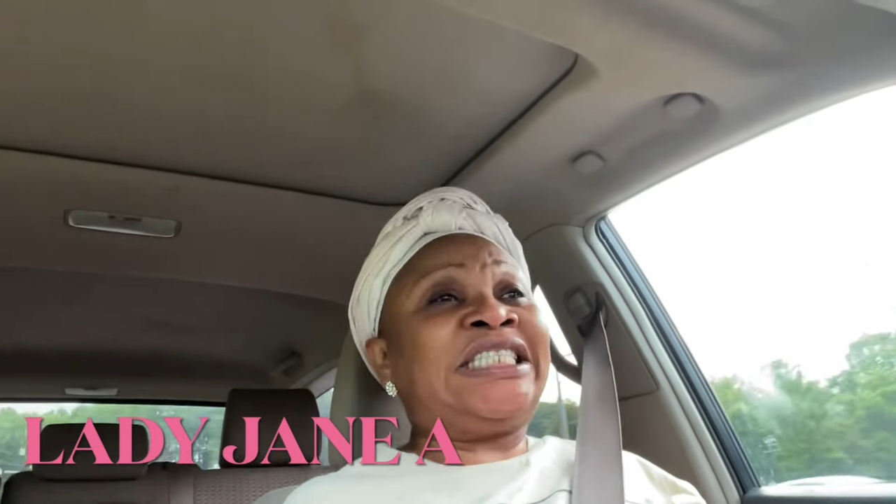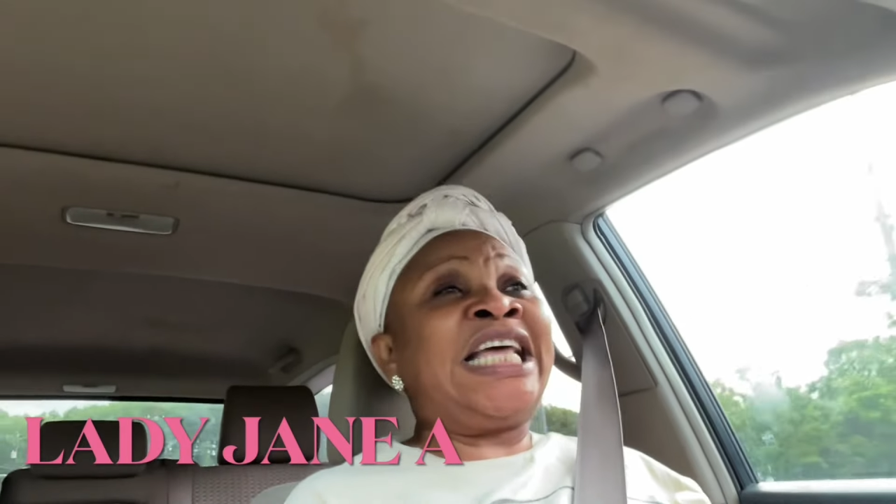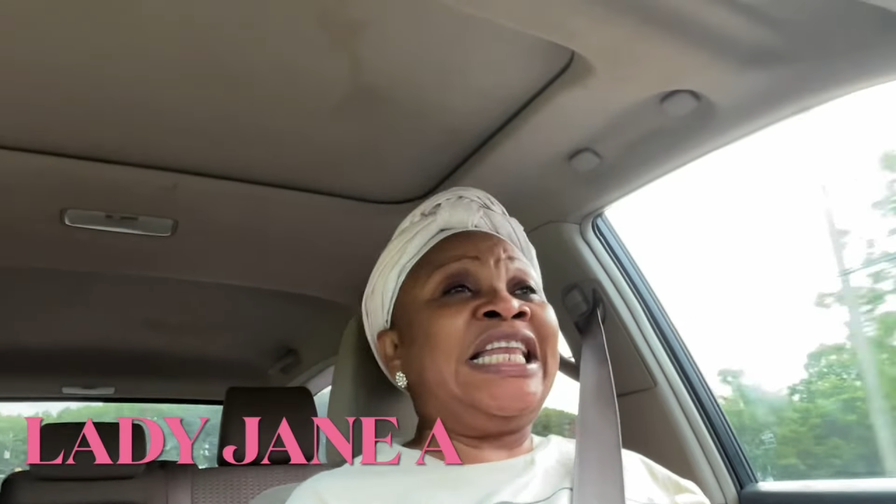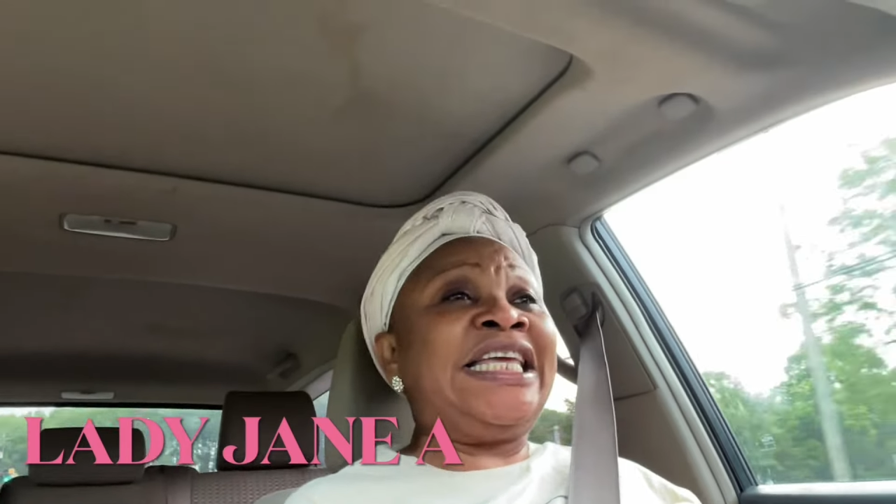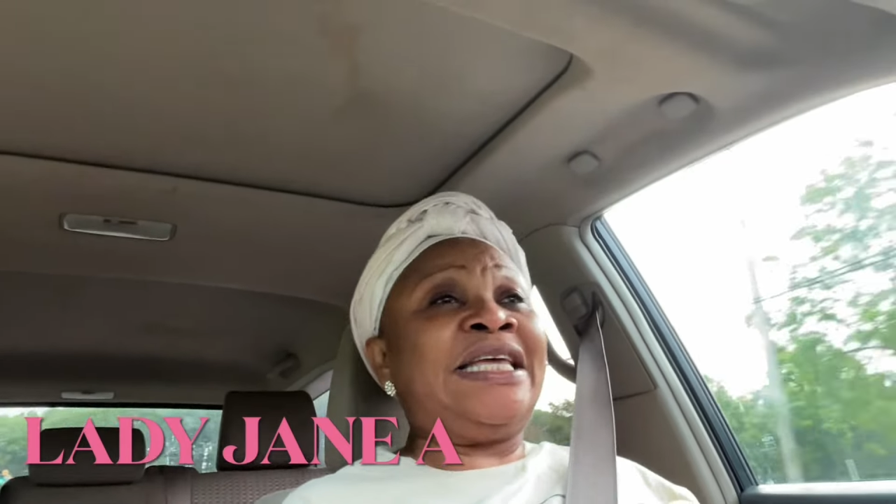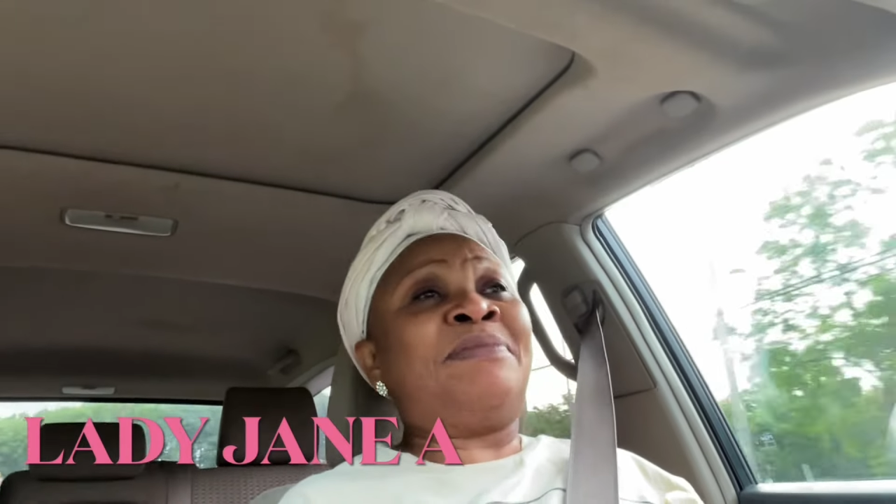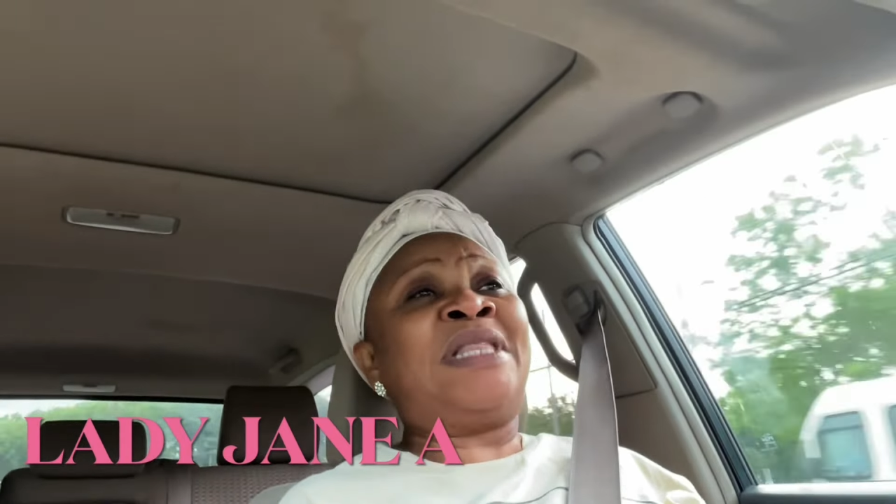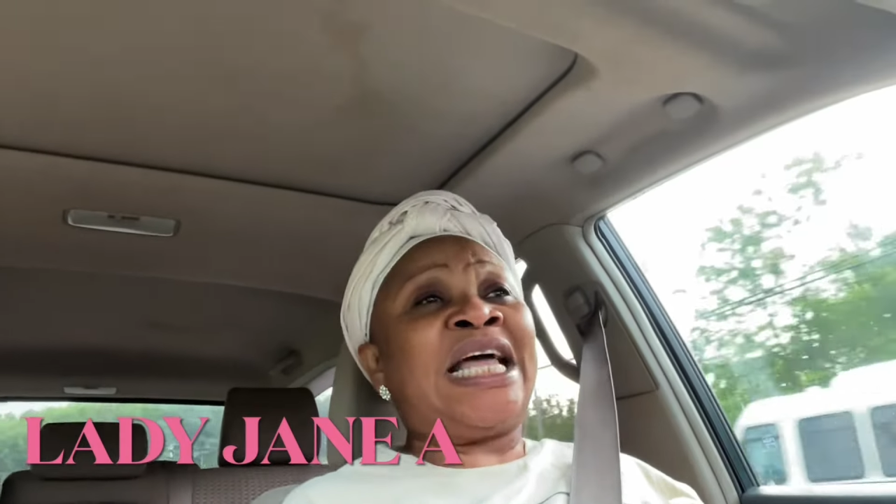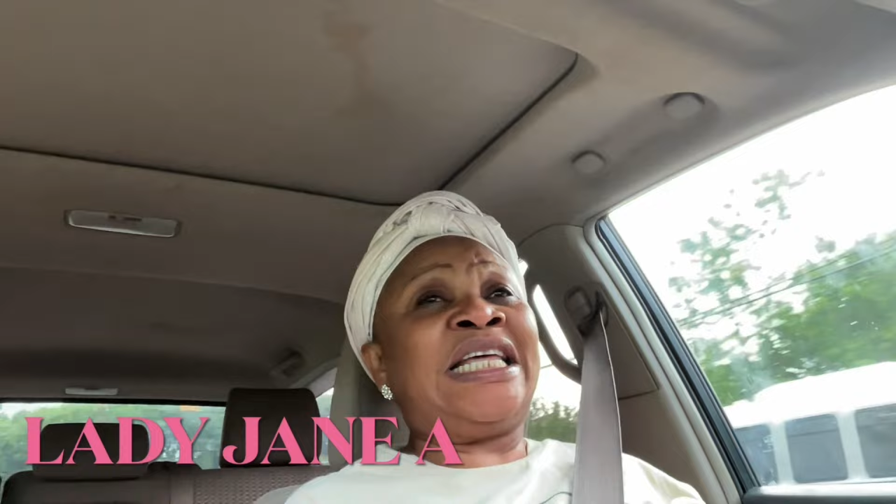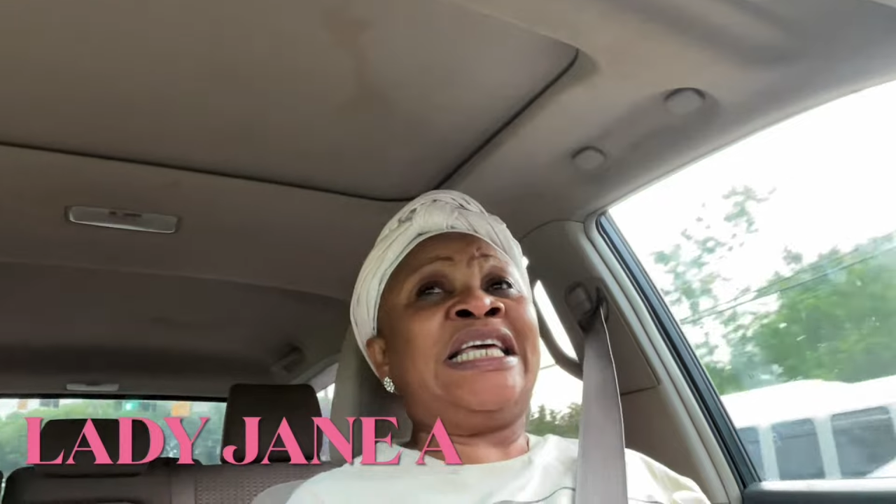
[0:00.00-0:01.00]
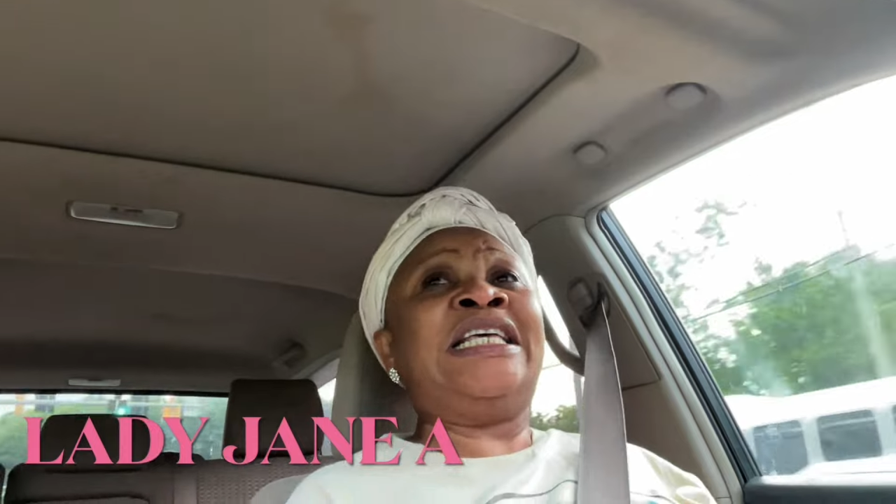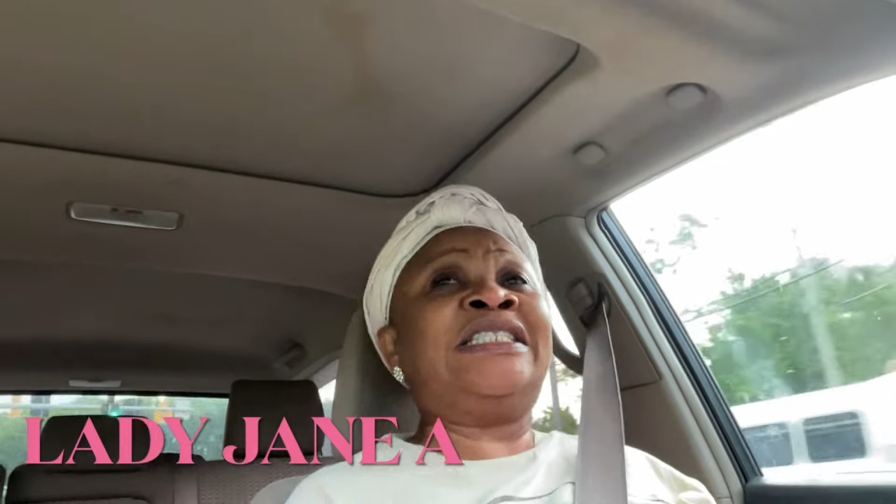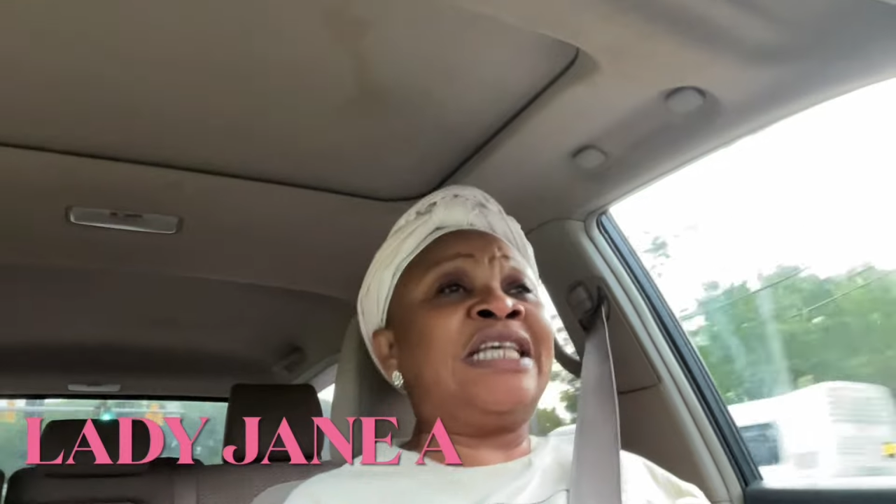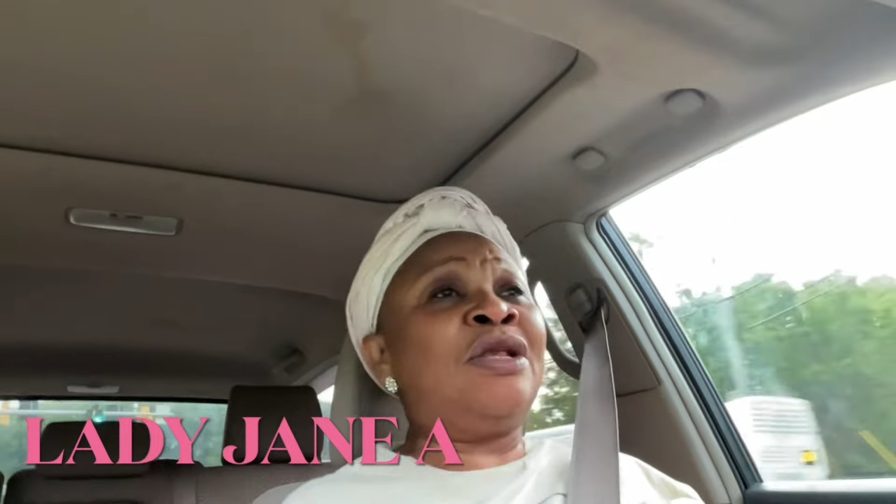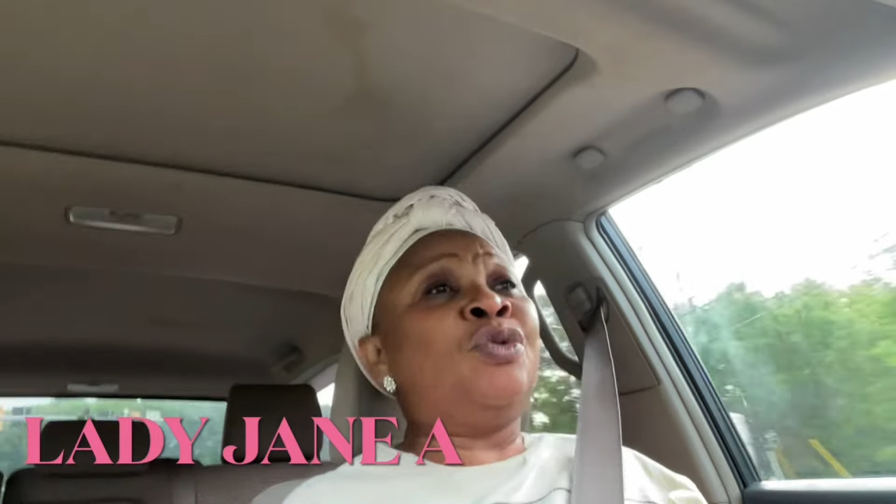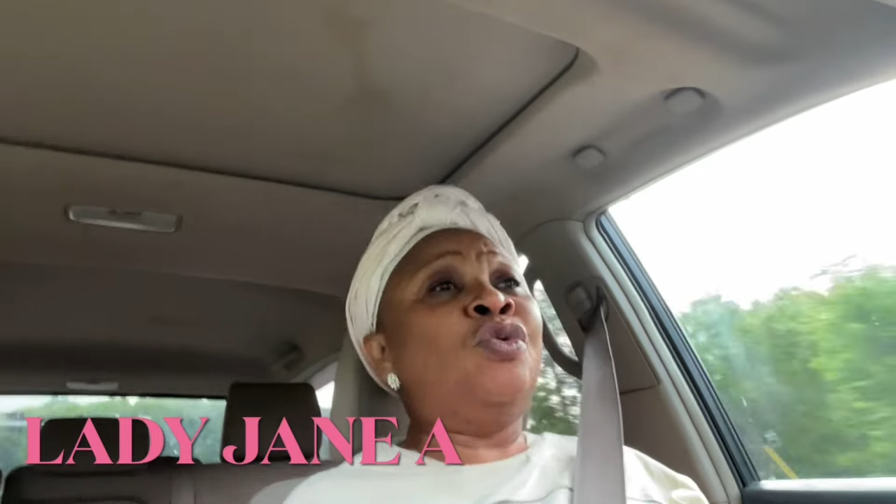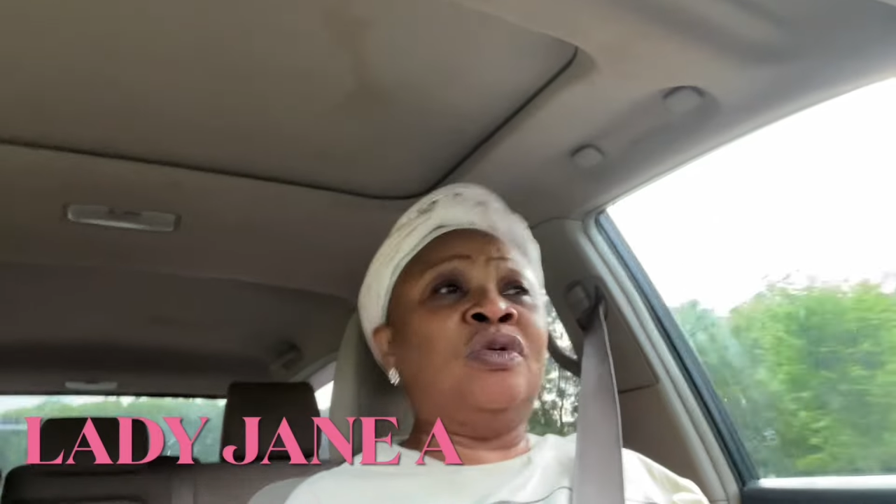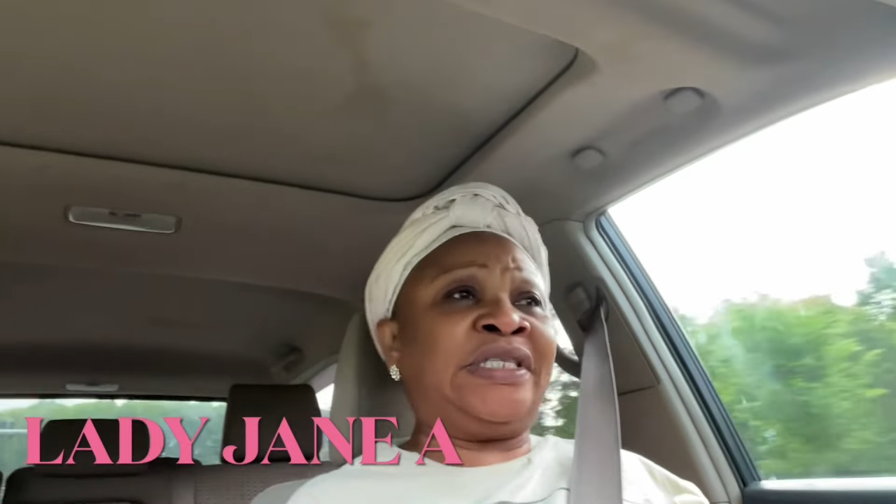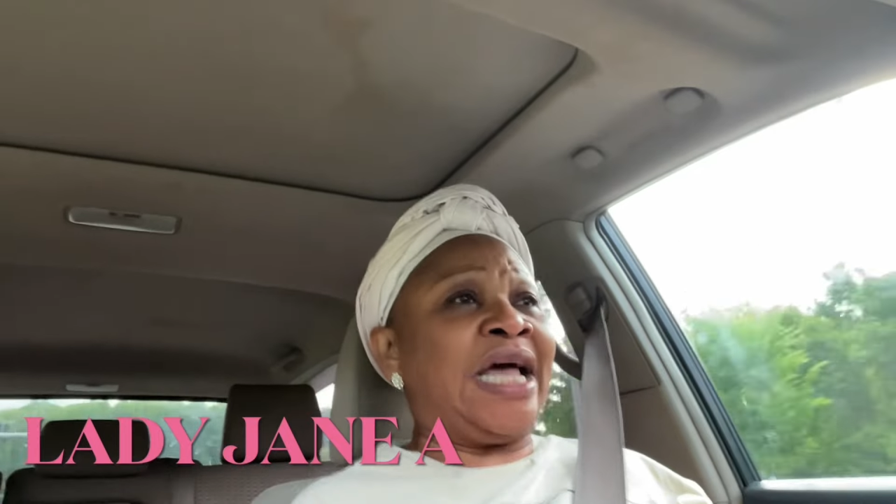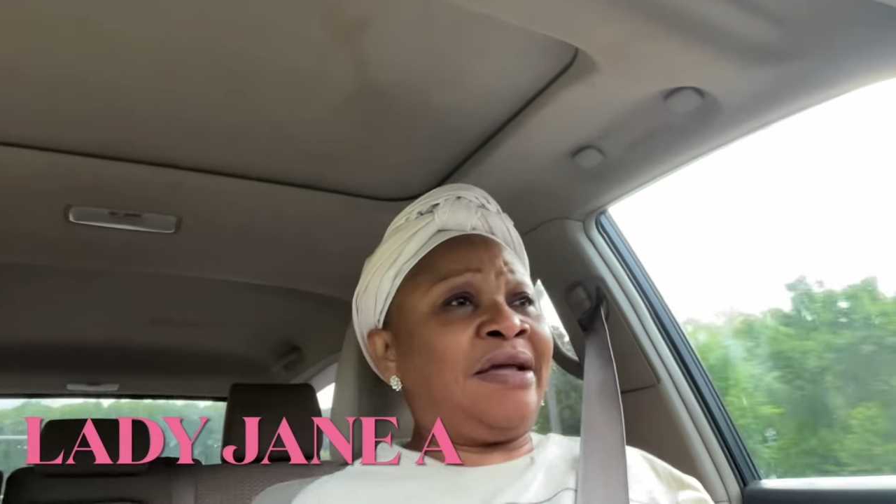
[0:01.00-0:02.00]
telling him that he is a
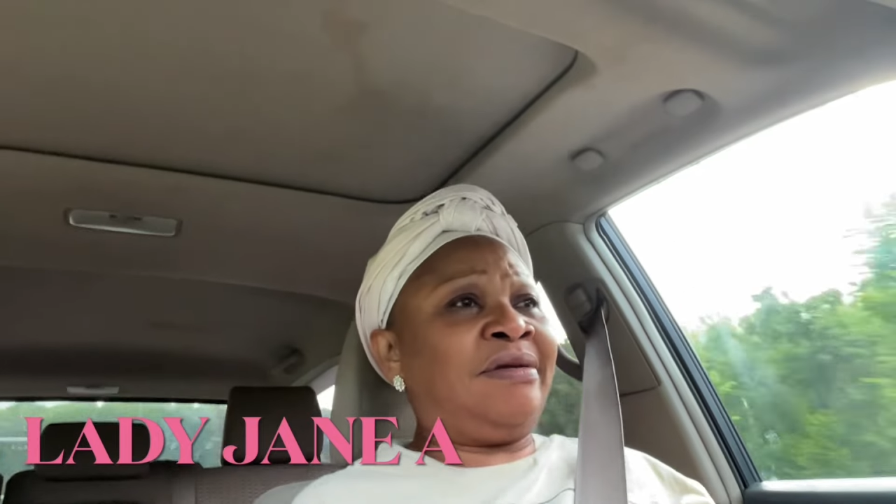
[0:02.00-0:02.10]
loser.